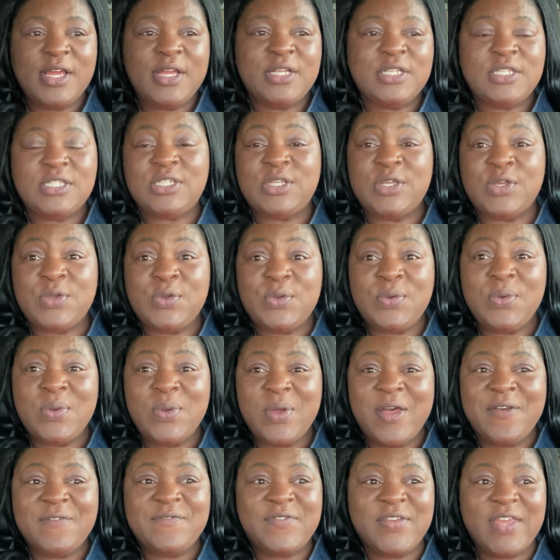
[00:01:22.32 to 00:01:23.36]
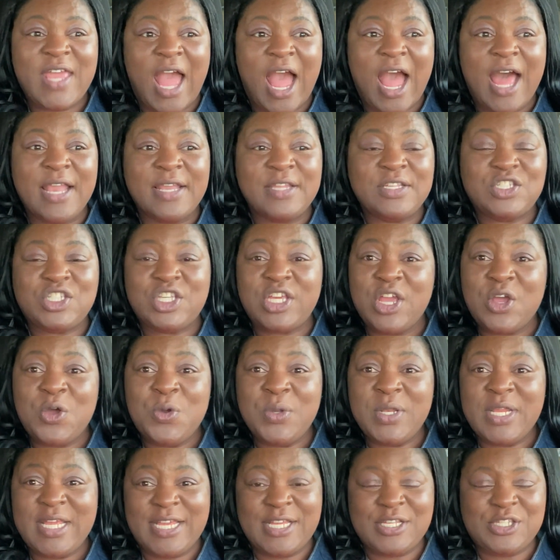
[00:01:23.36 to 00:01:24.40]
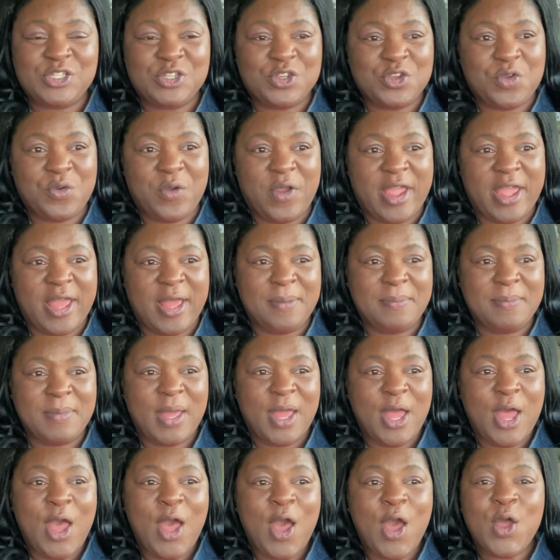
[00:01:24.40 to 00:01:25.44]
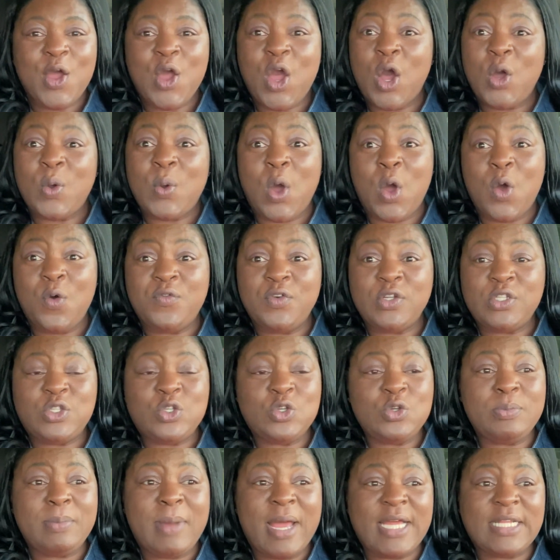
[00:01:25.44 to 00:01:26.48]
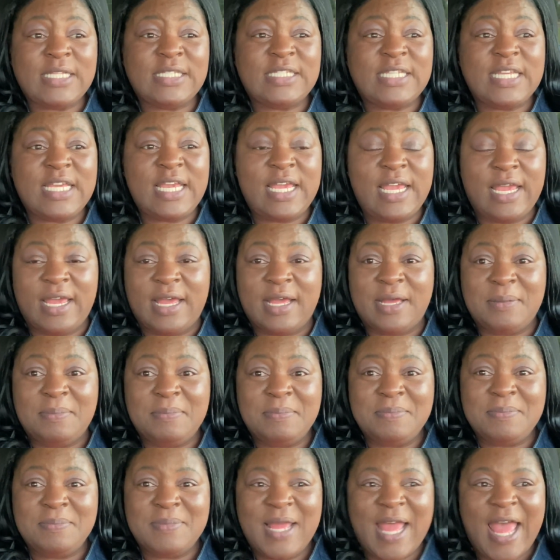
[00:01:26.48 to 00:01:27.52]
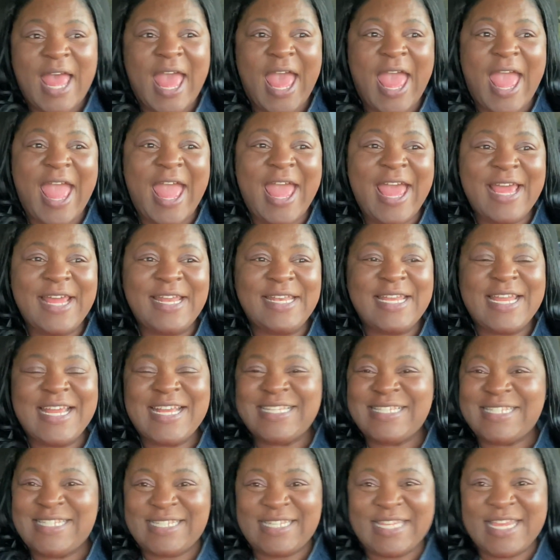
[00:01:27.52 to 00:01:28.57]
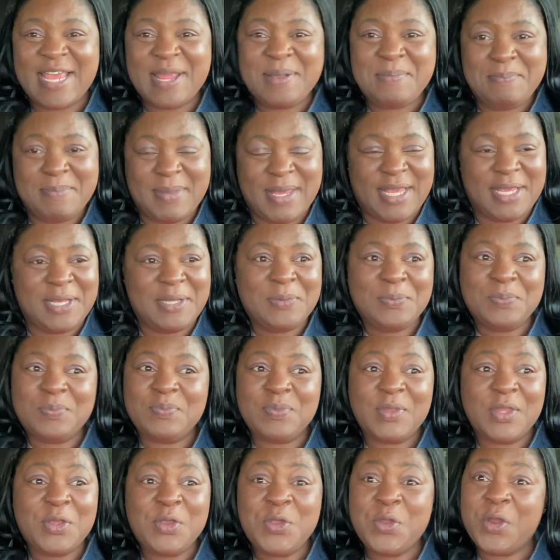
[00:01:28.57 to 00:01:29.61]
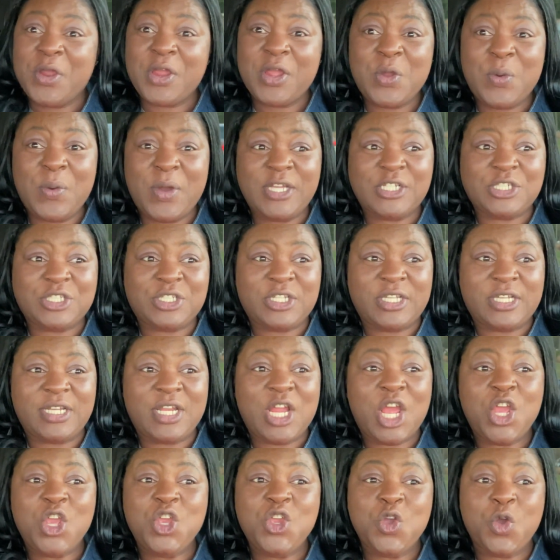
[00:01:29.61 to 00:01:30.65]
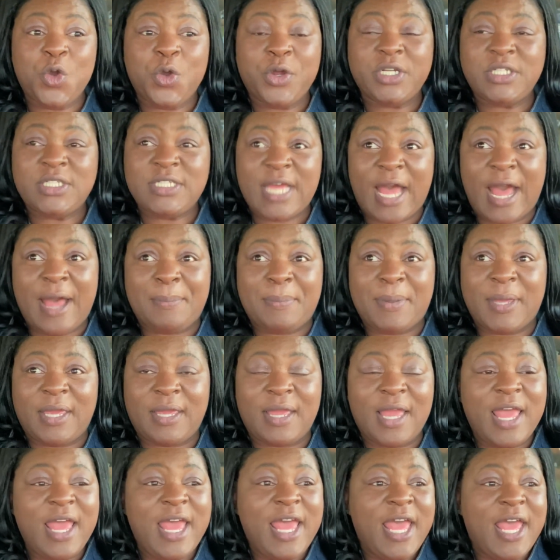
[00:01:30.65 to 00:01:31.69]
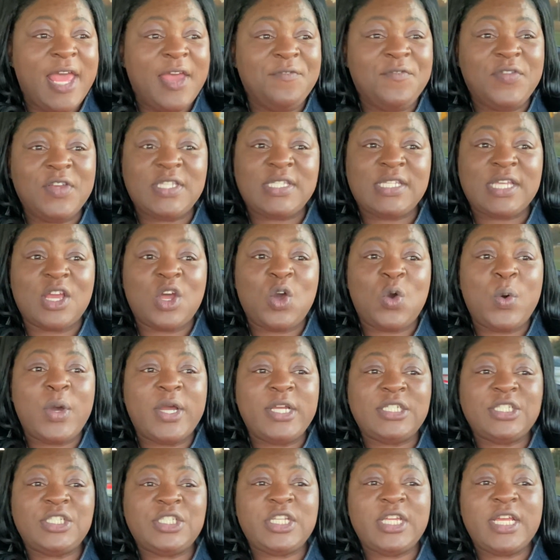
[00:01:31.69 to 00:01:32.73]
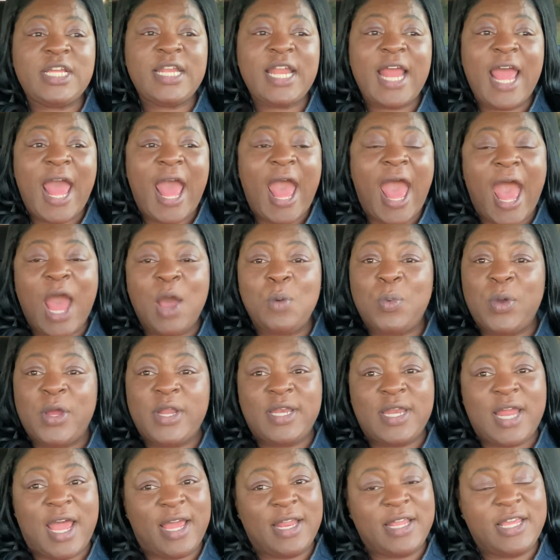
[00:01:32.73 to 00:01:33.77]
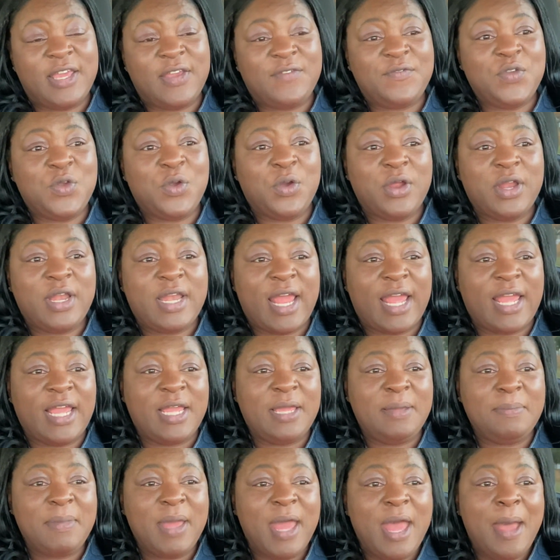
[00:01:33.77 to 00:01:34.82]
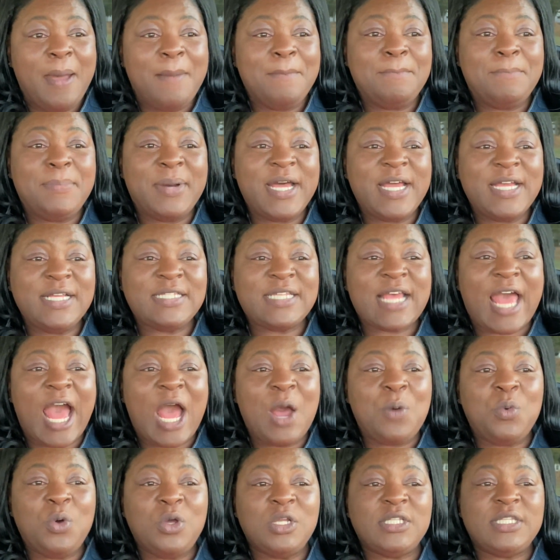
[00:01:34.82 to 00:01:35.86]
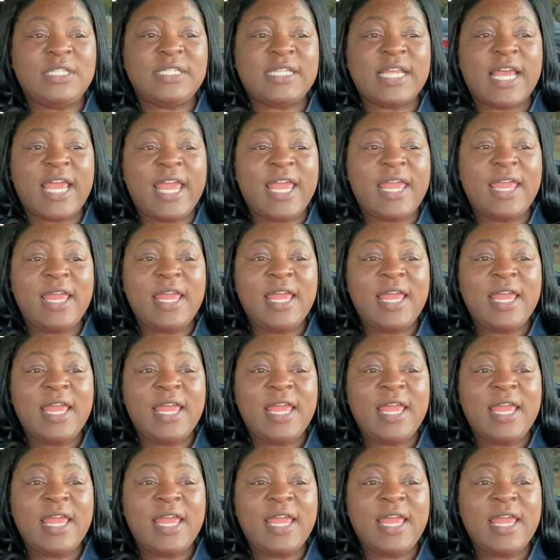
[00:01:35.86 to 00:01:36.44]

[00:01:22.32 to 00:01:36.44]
to Veeology on Instagram, go over to my DM, and send me your question, your topic. If it's a question, I will not give your name, but I would say